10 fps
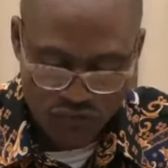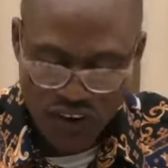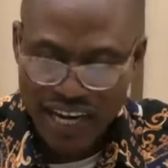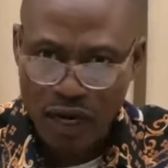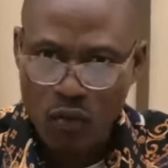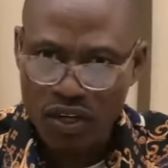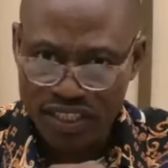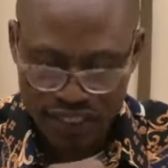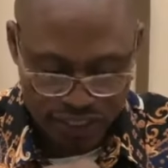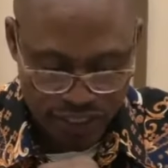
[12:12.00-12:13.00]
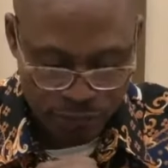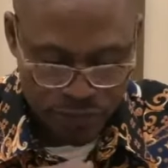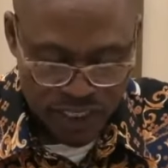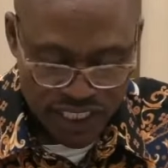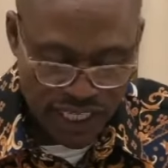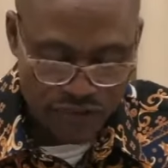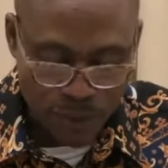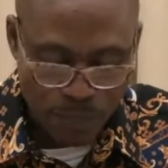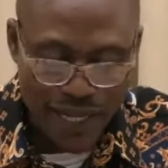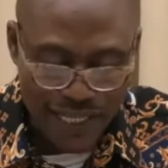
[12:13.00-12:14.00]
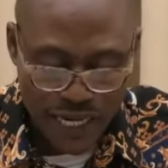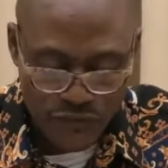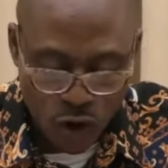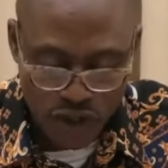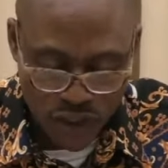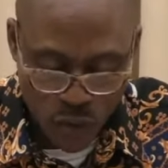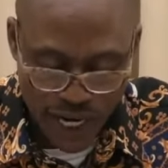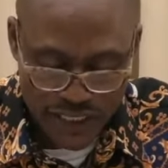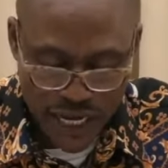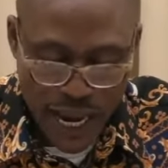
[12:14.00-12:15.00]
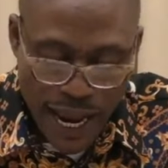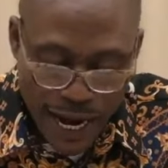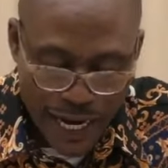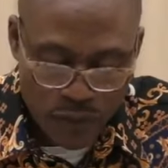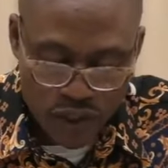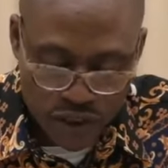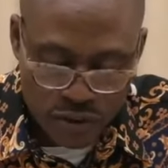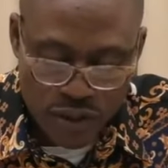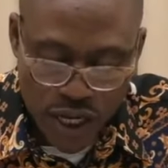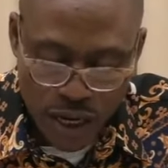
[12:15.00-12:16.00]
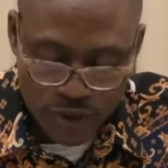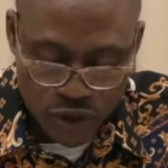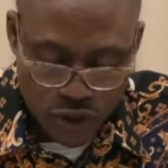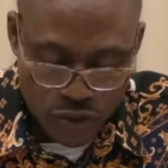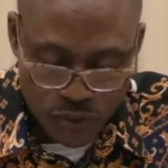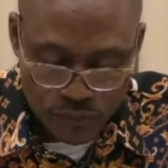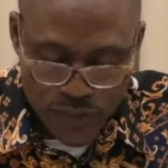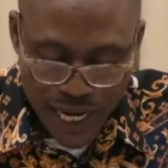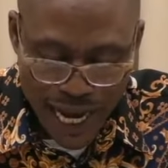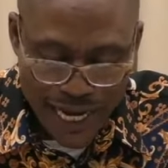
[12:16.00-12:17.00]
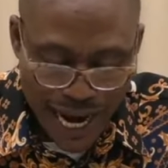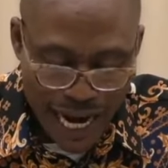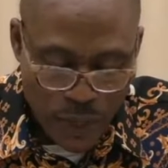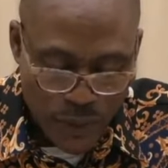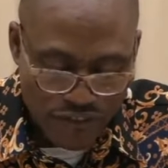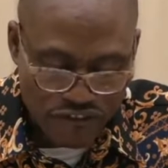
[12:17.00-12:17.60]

to find out what this is. It says, repent therefore, otherwise I will soon come to you, and I will